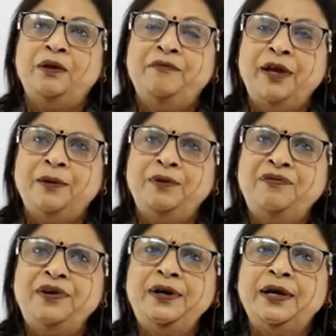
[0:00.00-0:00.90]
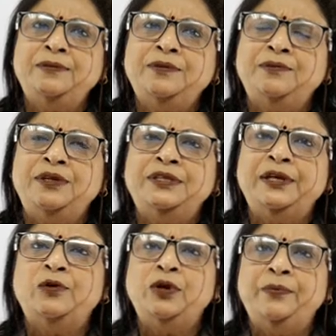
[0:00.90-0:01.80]
We have different types of
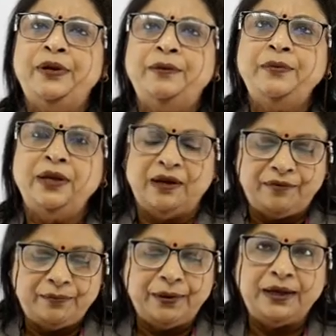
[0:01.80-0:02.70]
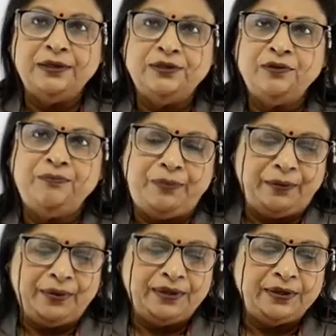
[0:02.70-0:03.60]
disequilibrium in our balance of
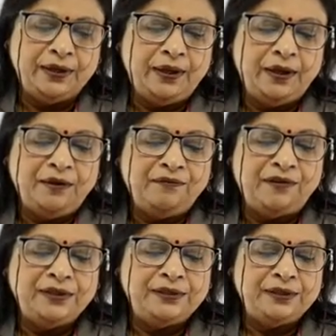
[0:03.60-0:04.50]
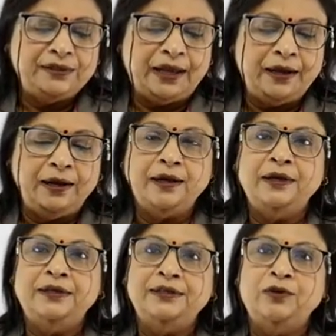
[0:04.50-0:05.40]
payment. First is
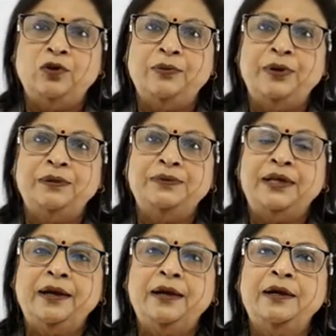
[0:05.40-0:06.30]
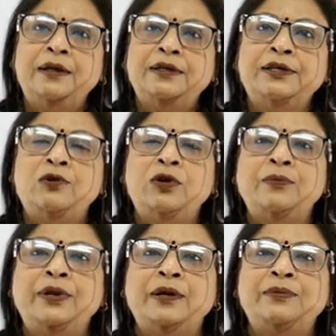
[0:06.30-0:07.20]
cyclical disequilibrium. Cyclical
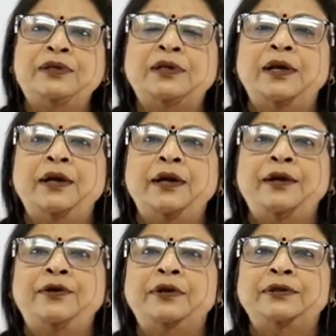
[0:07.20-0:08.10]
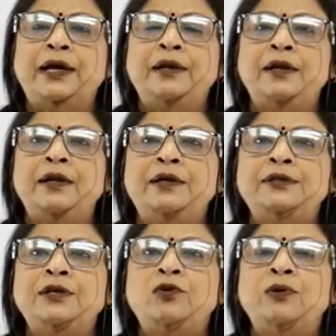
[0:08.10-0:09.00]
disequilibrium is it uh, cyclical
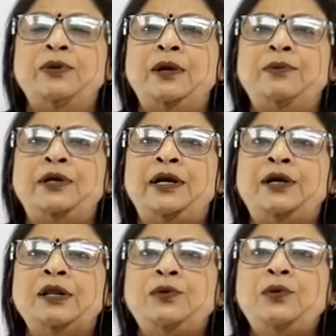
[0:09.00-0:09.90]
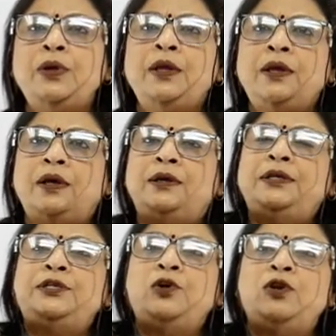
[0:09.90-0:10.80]
disequilibrium relates to
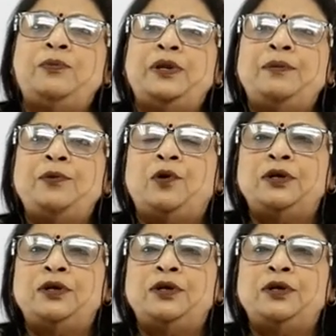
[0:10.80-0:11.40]
disequilibrium